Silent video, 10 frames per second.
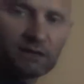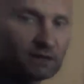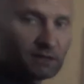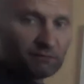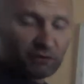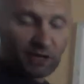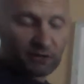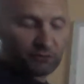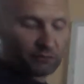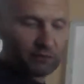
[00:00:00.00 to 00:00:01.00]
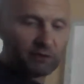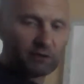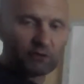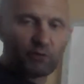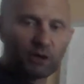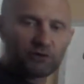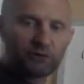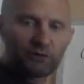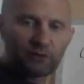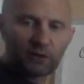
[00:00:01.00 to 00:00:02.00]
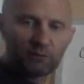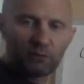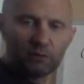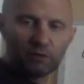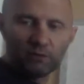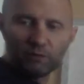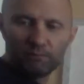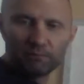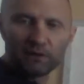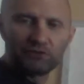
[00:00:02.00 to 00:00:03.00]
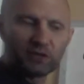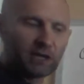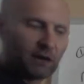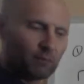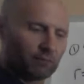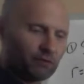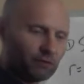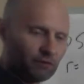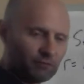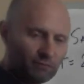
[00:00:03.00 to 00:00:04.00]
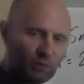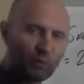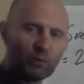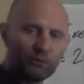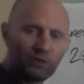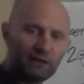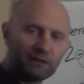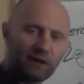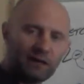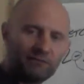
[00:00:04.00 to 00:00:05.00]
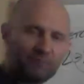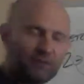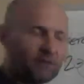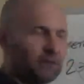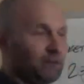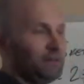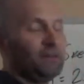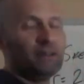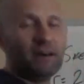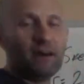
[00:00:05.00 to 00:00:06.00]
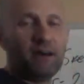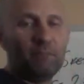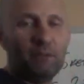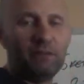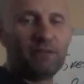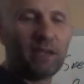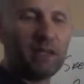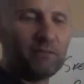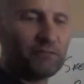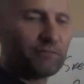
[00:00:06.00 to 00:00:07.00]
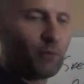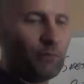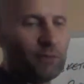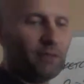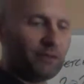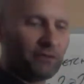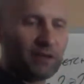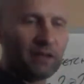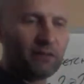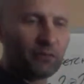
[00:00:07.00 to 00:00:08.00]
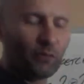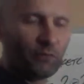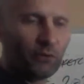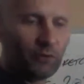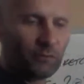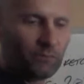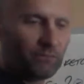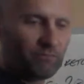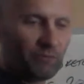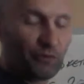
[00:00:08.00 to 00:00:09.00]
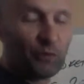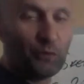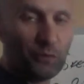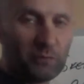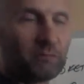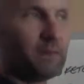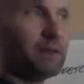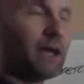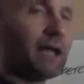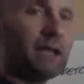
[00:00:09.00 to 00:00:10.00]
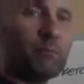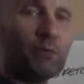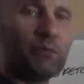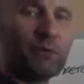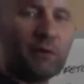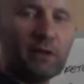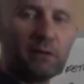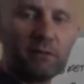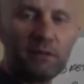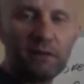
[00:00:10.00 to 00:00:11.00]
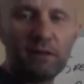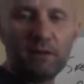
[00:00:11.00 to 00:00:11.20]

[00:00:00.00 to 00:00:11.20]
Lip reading: If you guys don't have any other questions, I will let you get on with your quarantine life. Be safe. Hopefully this thing gets over soon, not April 30th.